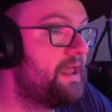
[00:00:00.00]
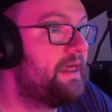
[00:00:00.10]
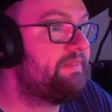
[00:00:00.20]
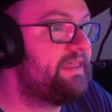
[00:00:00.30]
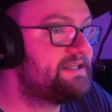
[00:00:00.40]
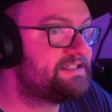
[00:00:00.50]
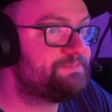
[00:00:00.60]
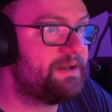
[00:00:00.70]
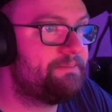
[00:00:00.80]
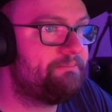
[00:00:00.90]
This has
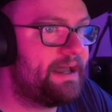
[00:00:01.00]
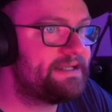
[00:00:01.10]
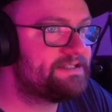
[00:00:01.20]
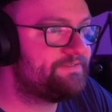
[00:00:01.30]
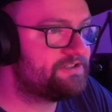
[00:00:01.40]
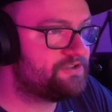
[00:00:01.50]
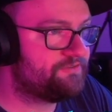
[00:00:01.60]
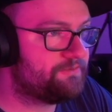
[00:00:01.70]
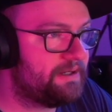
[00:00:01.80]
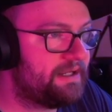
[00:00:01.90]
been a massive issue
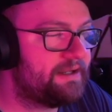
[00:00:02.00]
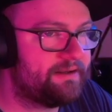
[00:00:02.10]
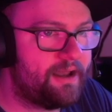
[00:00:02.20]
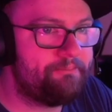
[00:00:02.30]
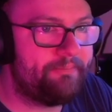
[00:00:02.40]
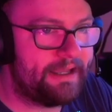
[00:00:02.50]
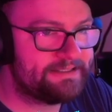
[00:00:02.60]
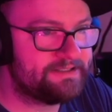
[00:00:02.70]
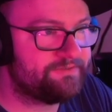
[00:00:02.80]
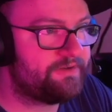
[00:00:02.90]
for me. A
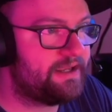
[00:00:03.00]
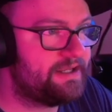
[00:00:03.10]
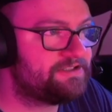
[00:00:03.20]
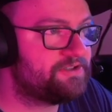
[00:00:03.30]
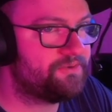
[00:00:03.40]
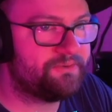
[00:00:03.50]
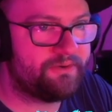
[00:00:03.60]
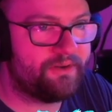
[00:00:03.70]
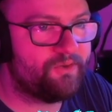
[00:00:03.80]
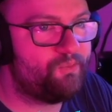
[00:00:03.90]
massive issue
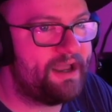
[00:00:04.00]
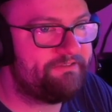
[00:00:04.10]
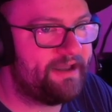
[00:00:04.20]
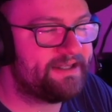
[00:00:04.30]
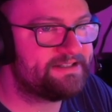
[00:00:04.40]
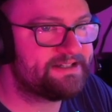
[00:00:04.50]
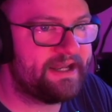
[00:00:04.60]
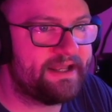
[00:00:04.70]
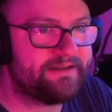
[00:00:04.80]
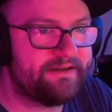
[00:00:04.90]
the Wi-Fi
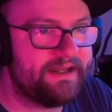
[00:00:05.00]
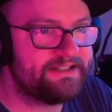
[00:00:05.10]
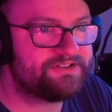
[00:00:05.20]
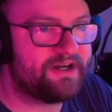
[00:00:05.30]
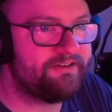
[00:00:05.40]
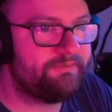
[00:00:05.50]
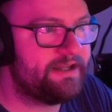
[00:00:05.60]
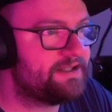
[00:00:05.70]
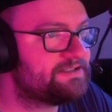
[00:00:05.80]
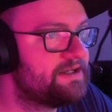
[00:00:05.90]
disconnecting, and it's driving me
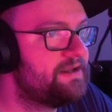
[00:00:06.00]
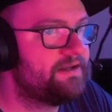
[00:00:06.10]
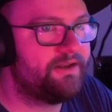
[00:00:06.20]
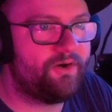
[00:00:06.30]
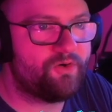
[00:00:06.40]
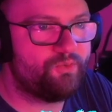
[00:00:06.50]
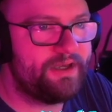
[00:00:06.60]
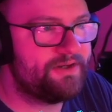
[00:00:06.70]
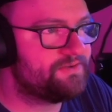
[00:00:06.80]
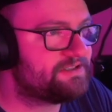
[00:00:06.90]
nuts. Now on
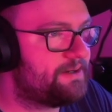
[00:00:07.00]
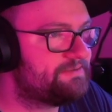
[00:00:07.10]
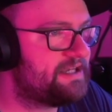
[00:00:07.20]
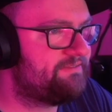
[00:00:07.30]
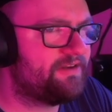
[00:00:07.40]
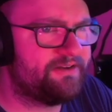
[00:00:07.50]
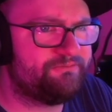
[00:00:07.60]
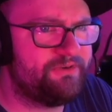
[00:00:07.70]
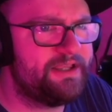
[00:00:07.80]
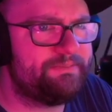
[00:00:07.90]
Windows, I was having a
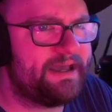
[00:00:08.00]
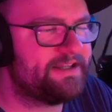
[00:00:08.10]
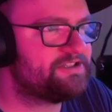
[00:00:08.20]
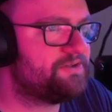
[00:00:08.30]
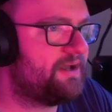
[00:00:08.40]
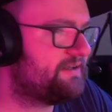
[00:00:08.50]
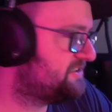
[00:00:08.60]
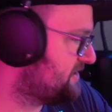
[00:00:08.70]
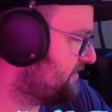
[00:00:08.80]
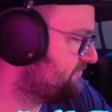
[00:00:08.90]
really bad issue. I
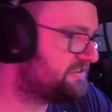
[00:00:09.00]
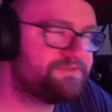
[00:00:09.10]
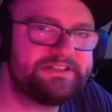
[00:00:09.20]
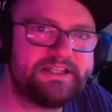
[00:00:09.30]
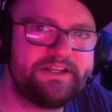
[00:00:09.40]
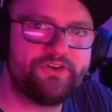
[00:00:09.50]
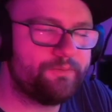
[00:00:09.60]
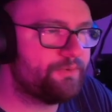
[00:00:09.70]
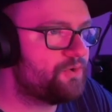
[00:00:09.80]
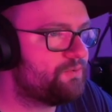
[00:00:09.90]
just I've just recently
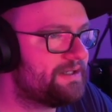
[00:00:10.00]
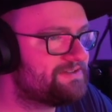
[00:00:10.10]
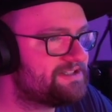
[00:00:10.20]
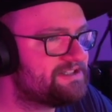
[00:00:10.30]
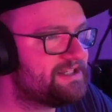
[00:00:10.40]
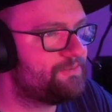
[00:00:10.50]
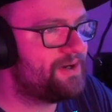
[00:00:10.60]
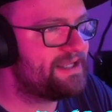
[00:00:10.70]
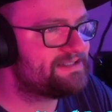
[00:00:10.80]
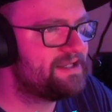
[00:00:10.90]
dual booted Windows and Steam
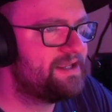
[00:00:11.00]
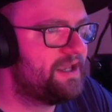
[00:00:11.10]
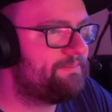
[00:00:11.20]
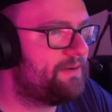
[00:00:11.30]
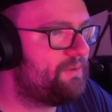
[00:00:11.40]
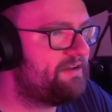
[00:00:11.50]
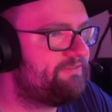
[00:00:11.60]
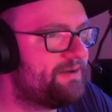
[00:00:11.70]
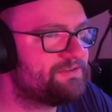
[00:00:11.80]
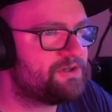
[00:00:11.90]
OS, and my
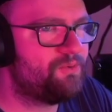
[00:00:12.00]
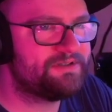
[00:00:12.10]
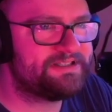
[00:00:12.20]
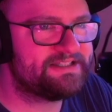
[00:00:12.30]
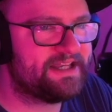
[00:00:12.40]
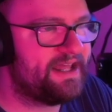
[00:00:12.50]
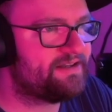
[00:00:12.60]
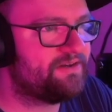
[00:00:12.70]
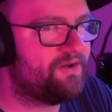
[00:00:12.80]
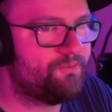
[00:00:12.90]
Wi-Fi was always
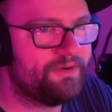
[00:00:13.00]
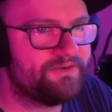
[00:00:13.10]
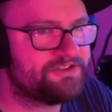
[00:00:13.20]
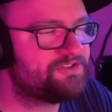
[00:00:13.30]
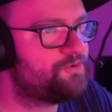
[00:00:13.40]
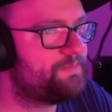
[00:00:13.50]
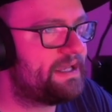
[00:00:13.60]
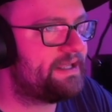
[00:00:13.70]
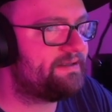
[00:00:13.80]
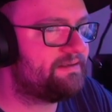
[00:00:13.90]
disconnecting on Windows so
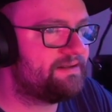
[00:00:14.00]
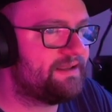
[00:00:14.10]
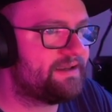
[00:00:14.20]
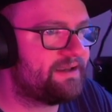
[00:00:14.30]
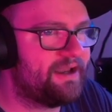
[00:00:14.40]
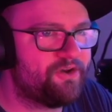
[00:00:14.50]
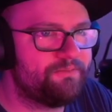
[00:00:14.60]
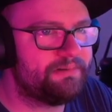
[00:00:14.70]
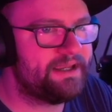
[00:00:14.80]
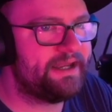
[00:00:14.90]
bad that like I
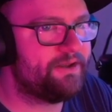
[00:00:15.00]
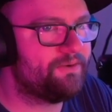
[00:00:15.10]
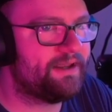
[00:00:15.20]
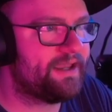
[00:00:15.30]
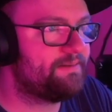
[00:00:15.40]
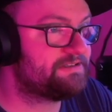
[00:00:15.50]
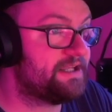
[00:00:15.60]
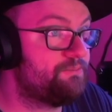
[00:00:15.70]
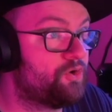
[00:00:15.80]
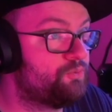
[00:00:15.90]
couldn't play any online games
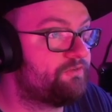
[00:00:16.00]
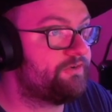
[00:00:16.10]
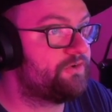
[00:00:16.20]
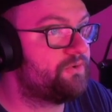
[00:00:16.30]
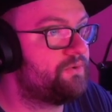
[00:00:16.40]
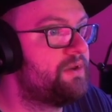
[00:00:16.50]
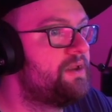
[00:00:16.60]
like Modern Warfare 2.